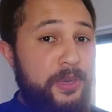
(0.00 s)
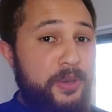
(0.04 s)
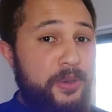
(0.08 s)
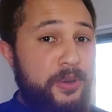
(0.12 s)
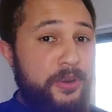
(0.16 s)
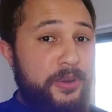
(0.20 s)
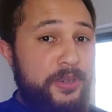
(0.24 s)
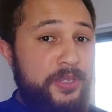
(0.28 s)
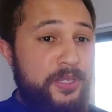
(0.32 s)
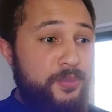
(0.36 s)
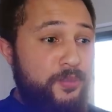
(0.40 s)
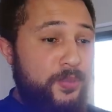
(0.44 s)

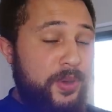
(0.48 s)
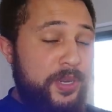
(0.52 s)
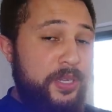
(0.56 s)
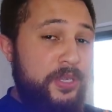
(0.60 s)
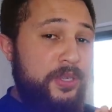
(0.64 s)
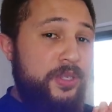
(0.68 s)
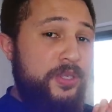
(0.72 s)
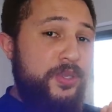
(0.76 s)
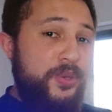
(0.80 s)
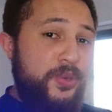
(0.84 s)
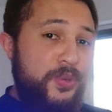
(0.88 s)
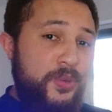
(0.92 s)
because when
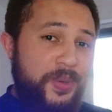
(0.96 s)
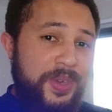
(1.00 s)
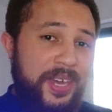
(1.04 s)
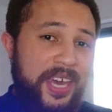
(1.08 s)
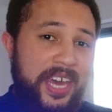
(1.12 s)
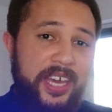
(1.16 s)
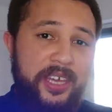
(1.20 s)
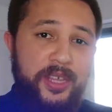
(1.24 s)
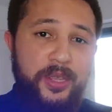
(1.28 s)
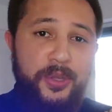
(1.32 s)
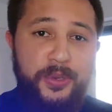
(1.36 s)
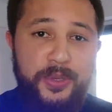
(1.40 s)
you do
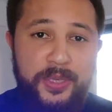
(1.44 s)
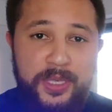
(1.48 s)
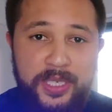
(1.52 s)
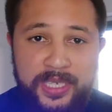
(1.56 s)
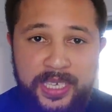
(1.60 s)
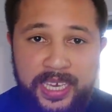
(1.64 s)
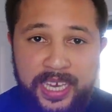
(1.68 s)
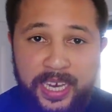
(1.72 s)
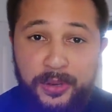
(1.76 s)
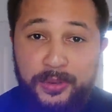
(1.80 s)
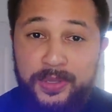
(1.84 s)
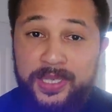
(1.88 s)
get
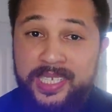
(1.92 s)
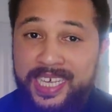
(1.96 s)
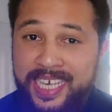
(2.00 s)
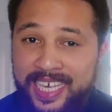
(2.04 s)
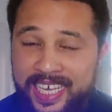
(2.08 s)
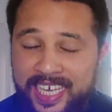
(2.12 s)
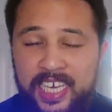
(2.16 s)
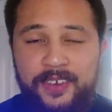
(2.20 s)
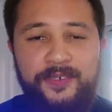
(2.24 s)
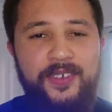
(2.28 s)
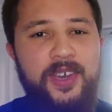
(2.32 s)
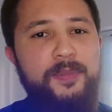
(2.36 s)
UCL
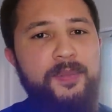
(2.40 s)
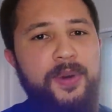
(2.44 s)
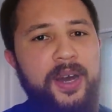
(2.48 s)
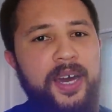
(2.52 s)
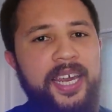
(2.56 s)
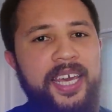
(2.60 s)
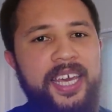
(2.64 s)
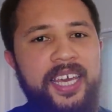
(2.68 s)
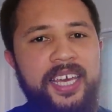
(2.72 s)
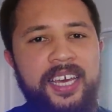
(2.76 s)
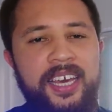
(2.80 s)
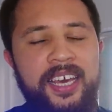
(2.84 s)
TV
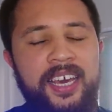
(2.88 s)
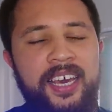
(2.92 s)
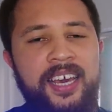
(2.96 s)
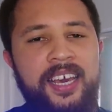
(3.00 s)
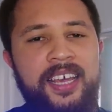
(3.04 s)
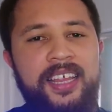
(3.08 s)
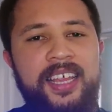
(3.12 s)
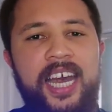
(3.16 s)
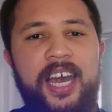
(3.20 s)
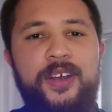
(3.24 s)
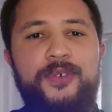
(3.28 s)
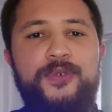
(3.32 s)
money,
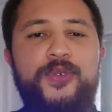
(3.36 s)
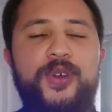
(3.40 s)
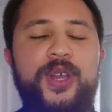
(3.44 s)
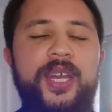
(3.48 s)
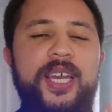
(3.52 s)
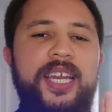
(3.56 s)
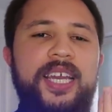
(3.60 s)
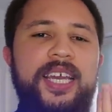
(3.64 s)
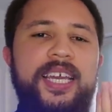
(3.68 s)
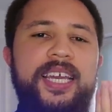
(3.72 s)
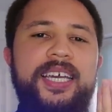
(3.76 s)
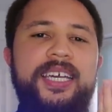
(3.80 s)
that
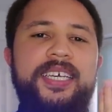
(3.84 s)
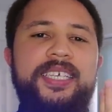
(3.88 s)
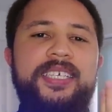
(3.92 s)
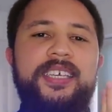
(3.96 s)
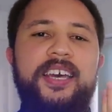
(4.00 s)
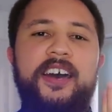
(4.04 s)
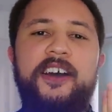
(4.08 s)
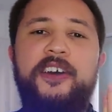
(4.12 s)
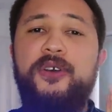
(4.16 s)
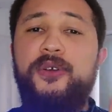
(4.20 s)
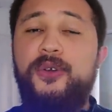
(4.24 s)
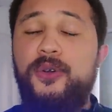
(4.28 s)
really
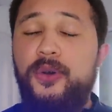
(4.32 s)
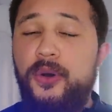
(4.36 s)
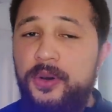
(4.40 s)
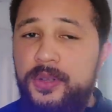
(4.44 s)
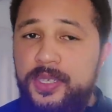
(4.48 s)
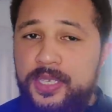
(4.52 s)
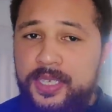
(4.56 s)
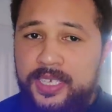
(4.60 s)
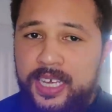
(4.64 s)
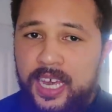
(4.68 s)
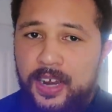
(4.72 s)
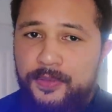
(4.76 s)
is a
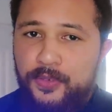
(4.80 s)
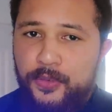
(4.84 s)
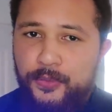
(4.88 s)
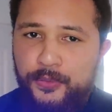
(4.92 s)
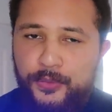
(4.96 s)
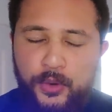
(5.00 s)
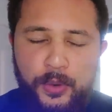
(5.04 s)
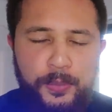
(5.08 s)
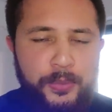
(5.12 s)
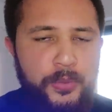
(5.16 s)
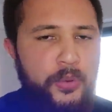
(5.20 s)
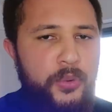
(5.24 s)
godsend for
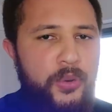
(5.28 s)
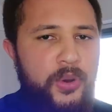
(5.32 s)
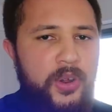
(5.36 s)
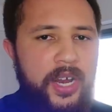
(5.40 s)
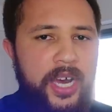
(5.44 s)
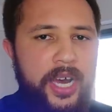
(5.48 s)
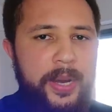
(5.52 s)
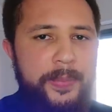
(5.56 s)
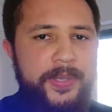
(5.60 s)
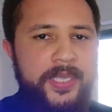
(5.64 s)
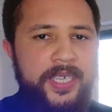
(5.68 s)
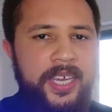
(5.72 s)
football
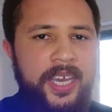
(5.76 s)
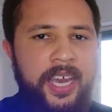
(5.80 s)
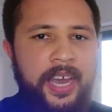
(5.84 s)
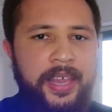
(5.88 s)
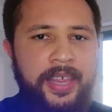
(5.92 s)
clubs.